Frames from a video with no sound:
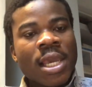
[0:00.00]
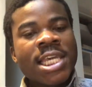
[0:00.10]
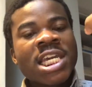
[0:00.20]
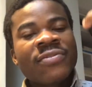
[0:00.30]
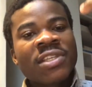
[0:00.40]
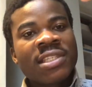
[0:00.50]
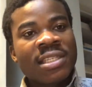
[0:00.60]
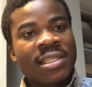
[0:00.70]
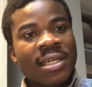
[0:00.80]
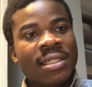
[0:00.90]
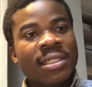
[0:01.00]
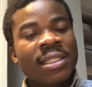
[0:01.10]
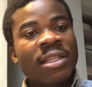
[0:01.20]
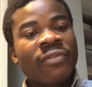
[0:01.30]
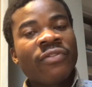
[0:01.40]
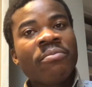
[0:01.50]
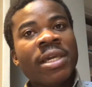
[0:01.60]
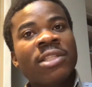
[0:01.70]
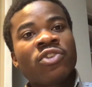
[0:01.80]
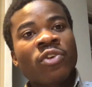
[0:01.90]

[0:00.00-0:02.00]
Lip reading: EFCC said they've made